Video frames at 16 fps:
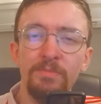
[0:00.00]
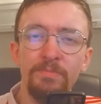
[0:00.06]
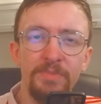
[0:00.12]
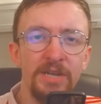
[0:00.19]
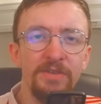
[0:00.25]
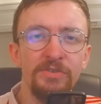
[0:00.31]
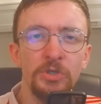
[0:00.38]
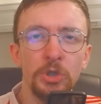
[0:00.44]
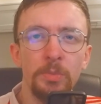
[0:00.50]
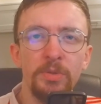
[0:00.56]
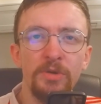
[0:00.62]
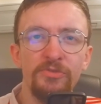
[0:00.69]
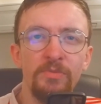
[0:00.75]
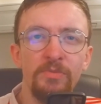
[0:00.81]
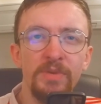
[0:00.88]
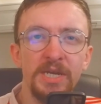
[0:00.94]
Bit of a drop
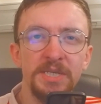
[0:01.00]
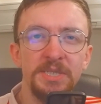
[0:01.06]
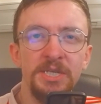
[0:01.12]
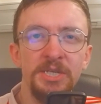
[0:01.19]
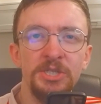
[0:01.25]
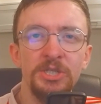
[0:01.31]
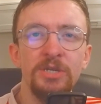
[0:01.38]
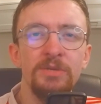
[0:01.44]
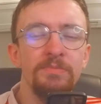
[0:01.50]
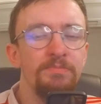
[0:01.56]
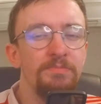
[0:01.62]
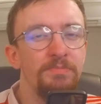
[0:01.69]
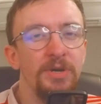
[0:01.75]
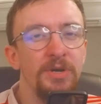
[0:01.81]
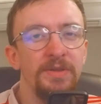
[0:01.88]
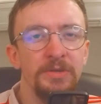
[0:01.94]
off from last season,
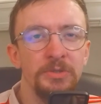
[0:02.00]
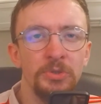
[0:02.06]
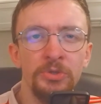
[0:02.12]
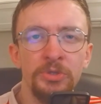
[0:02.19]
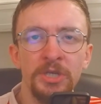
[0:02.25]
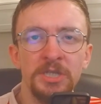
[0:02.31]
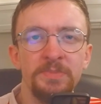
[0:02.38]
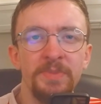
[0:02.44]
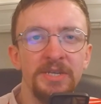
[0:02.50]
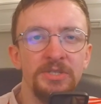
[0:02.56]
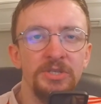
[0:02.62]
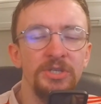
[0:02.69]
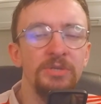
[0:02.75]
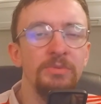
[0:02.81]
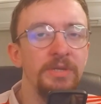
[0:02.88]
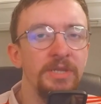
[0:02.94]
but that was always
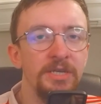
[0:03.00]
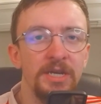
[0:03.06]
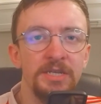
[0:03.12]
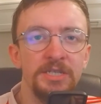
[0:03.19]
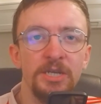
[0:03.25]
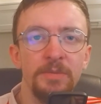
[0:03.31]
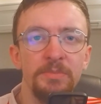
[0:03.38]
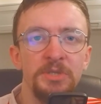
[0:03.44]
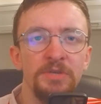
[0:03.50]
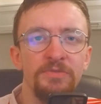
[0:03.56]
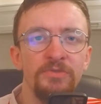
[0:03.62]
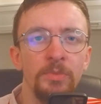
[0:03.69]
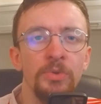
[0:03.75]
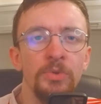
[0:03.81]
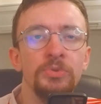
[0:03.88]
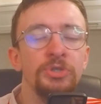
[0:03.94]
expected when they had Champions League
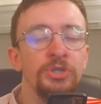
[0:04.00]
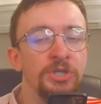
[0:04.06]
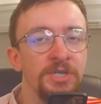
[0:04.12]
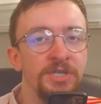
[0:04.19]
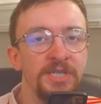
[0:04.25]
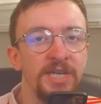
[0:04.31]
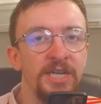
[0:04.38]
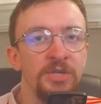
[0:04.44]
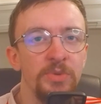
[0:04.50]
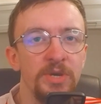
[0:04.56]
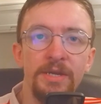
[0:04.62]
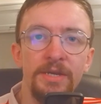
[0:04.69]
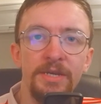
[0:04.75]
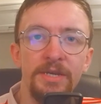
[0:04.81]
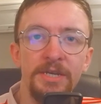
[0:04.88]
football to contend with.